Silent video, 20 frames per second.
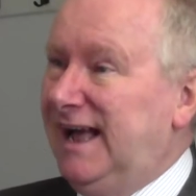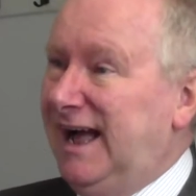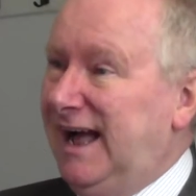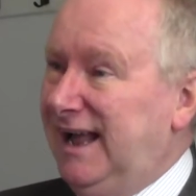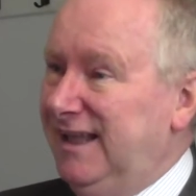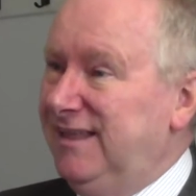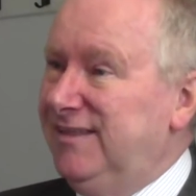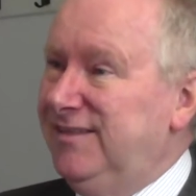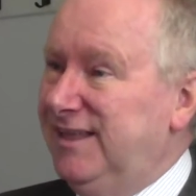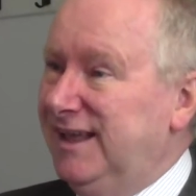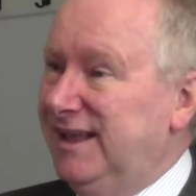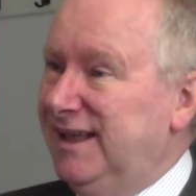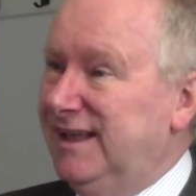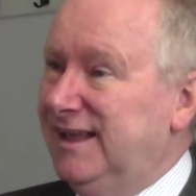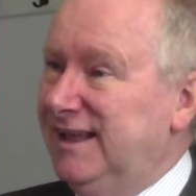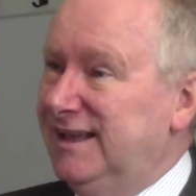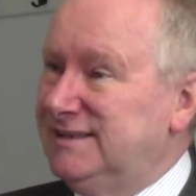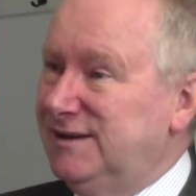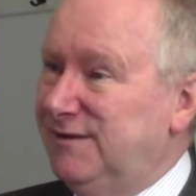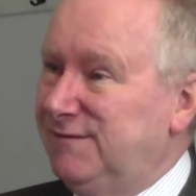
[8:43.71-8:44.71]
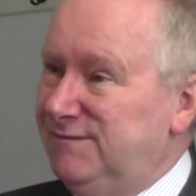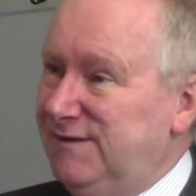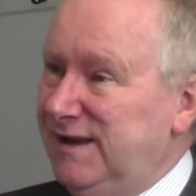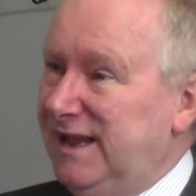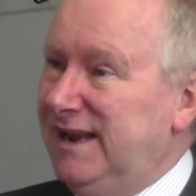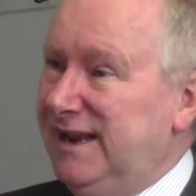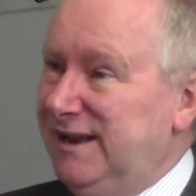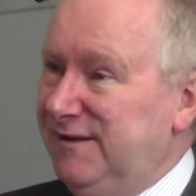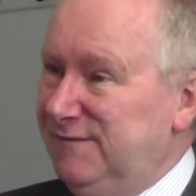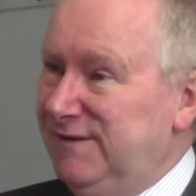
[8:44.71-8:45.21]
I think is a
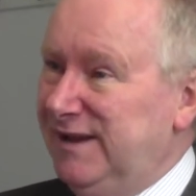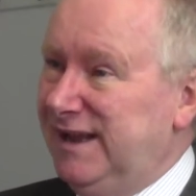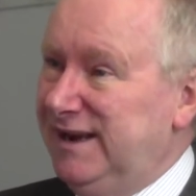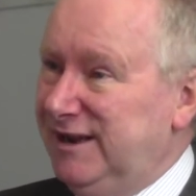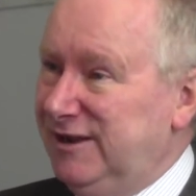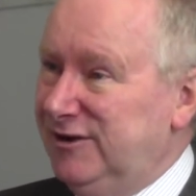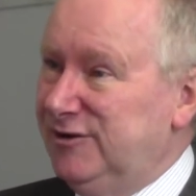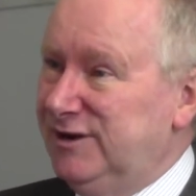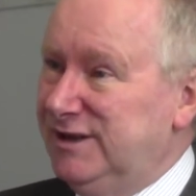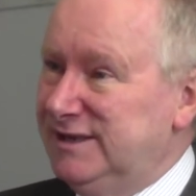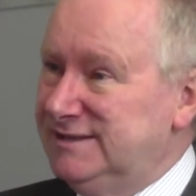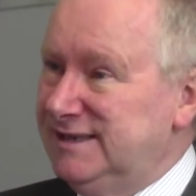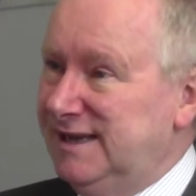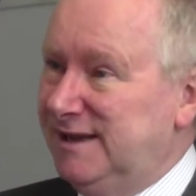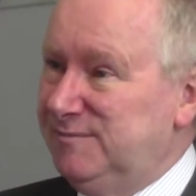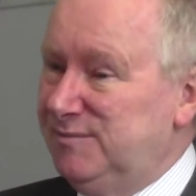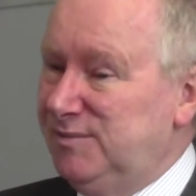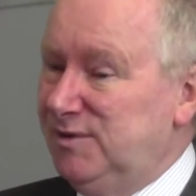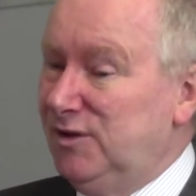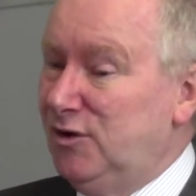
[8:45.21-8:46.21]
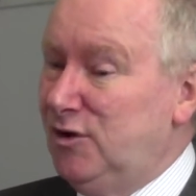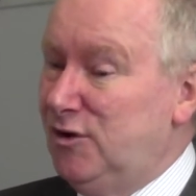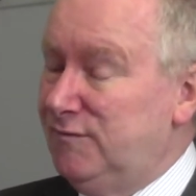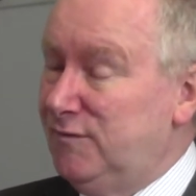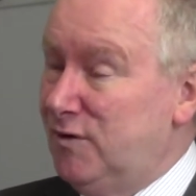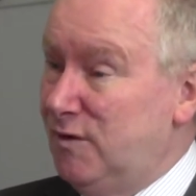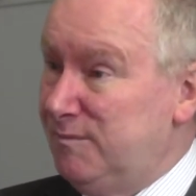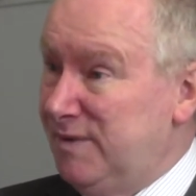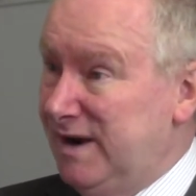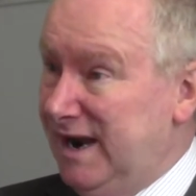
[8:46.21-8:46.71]
very, very good example
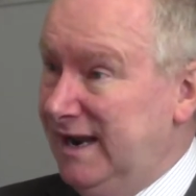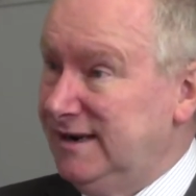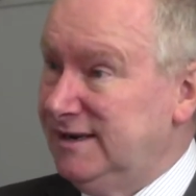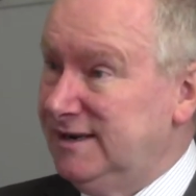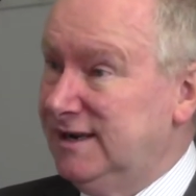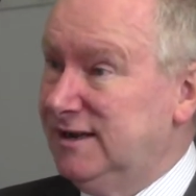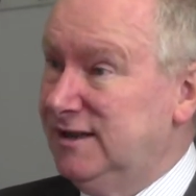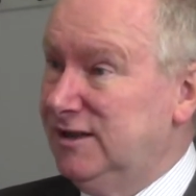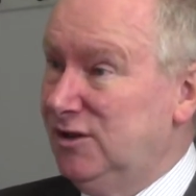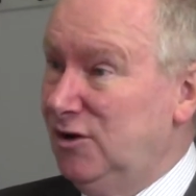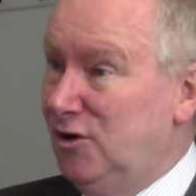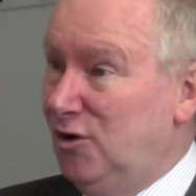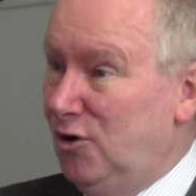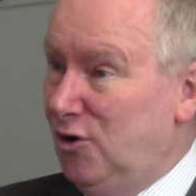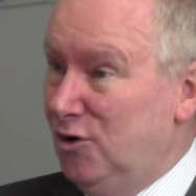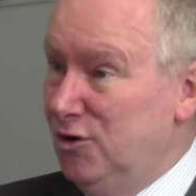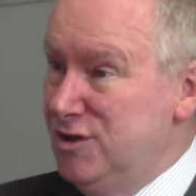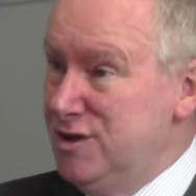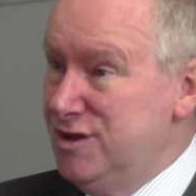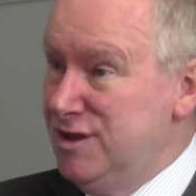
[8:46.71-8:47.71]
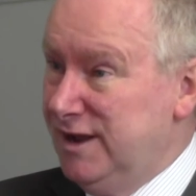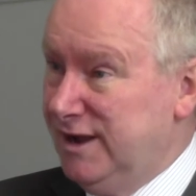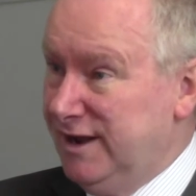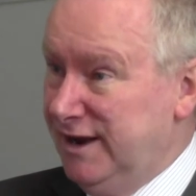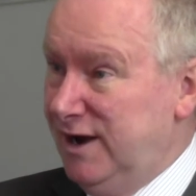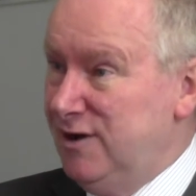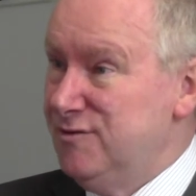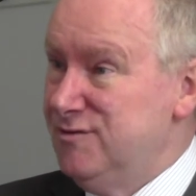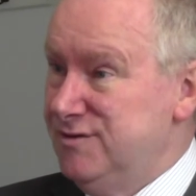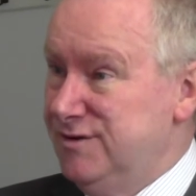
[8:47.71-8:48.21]
of practical
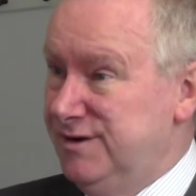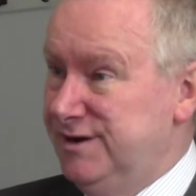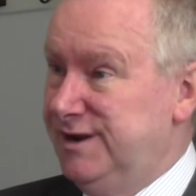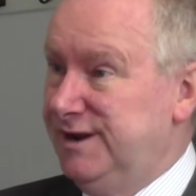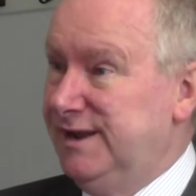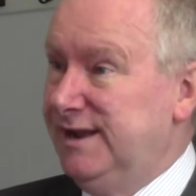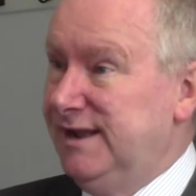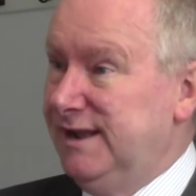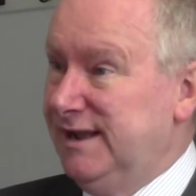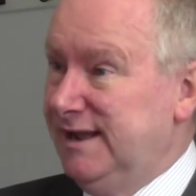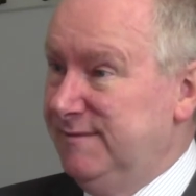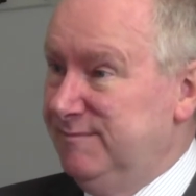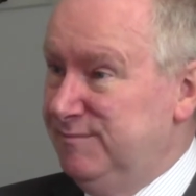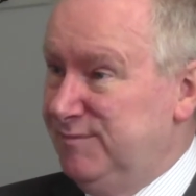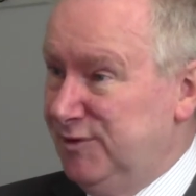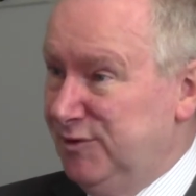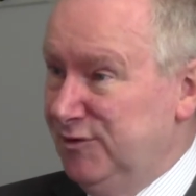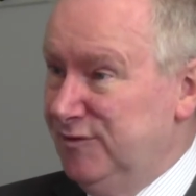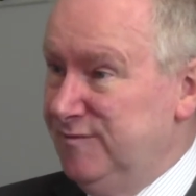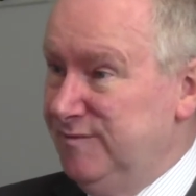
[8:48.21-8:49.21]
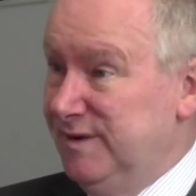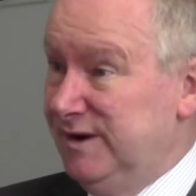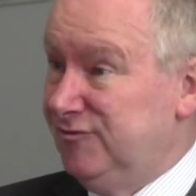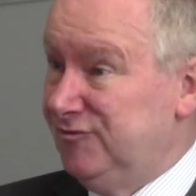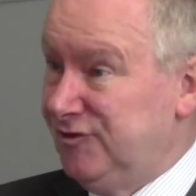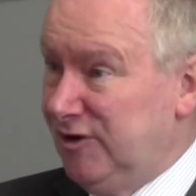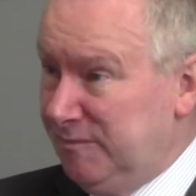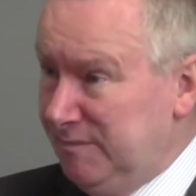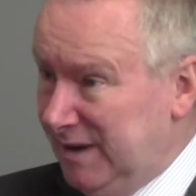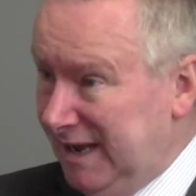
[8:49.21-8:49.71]
on-the-ground improvement,
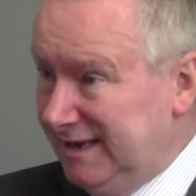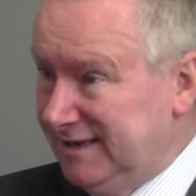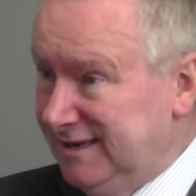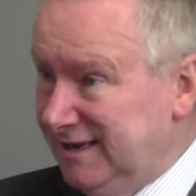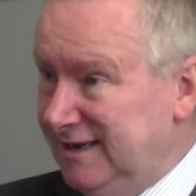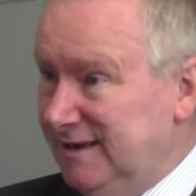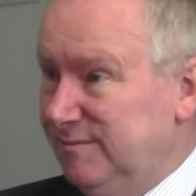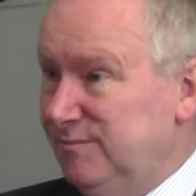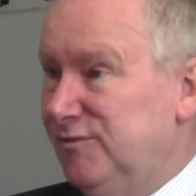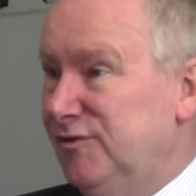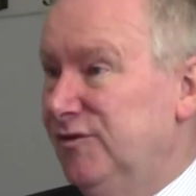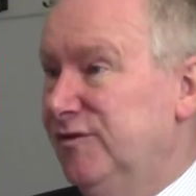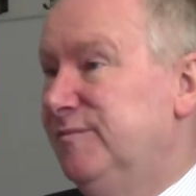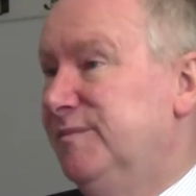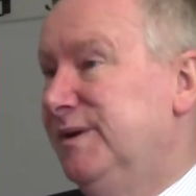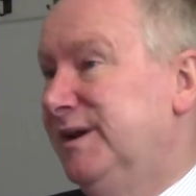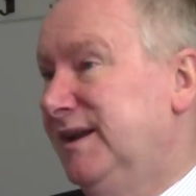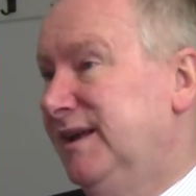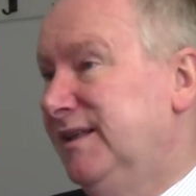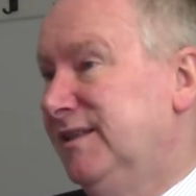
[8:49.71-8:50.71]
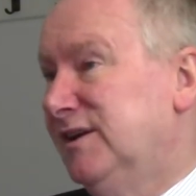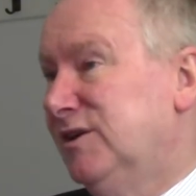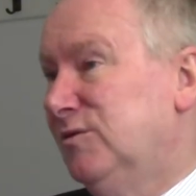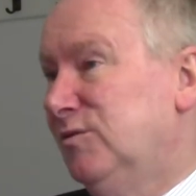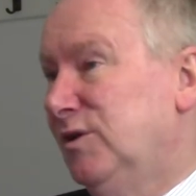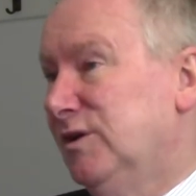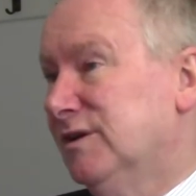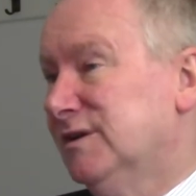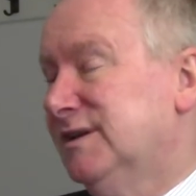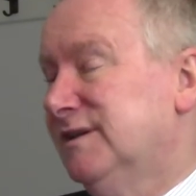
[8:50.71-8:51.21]
dramatic improvement in the
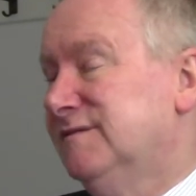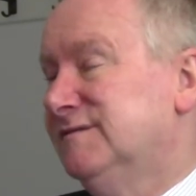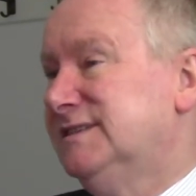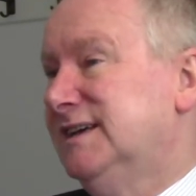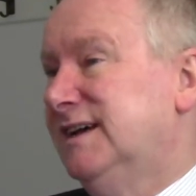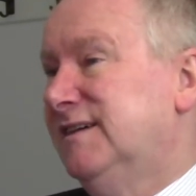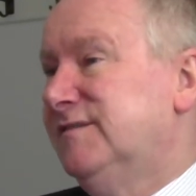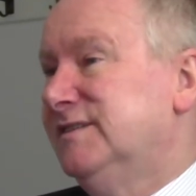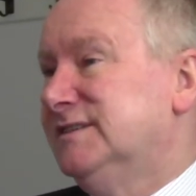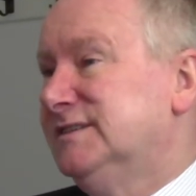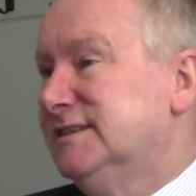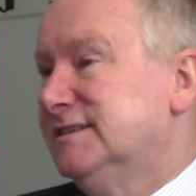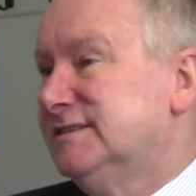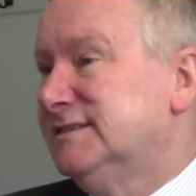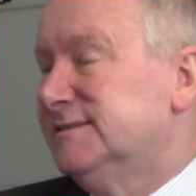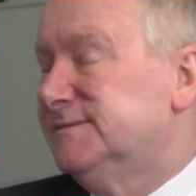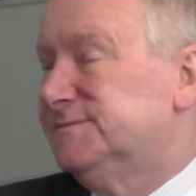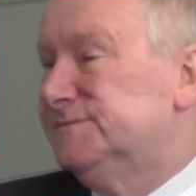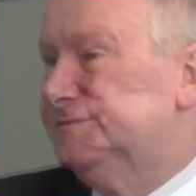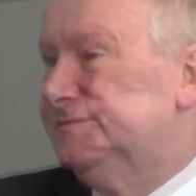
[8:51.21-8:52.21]
quality of services.